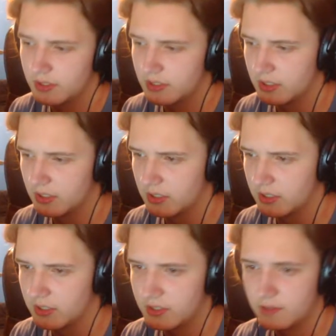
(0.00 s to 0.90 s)
This
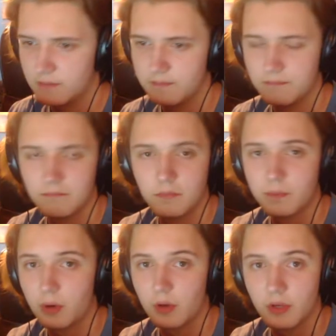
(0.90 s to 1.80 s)
is
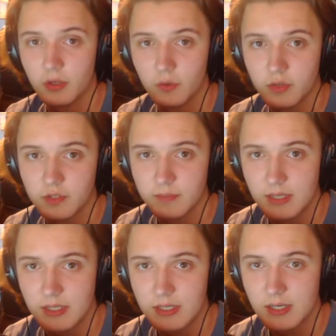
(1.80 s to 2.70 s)
mm, probably going to
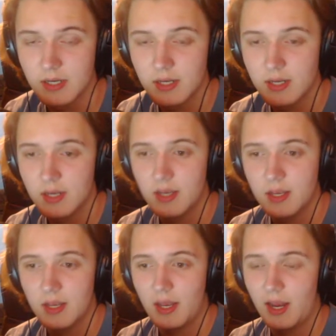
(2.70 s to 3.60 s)
be
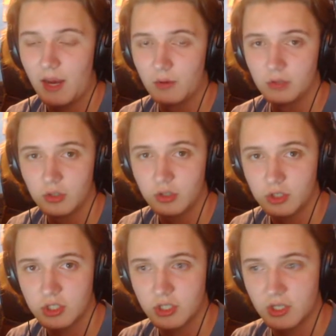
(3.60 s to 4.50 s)
how it
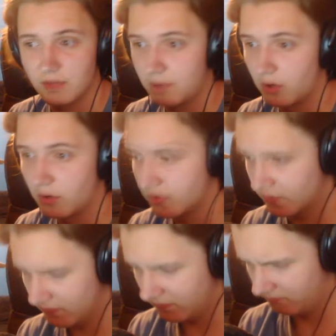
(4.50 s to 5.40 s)
looks in
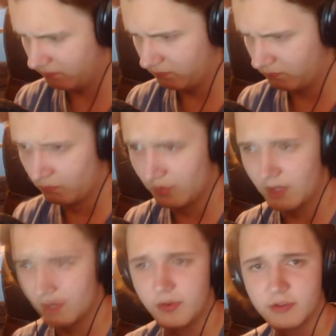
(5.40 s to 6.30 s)
post
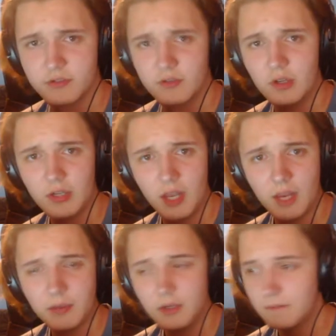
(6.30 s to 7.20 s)
whenever there's a
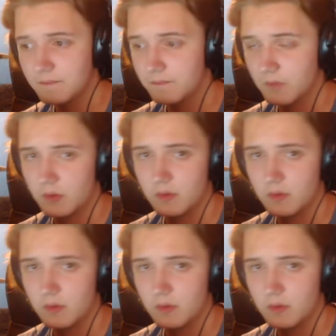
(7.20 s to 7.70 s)
vlog happening.